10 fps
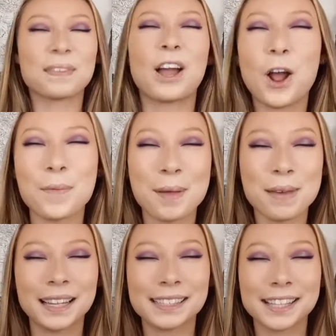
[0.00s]
Hope that
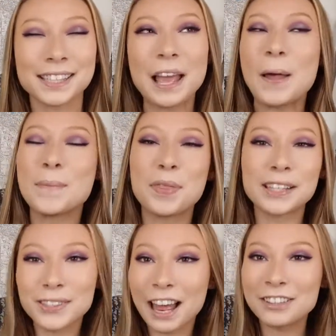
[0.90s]
makes sense. But
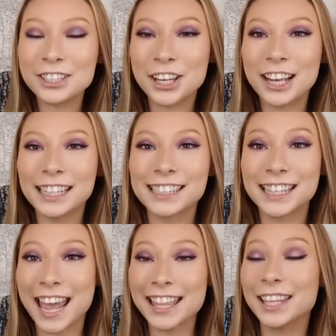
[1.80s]
that's all I had to show you guys today.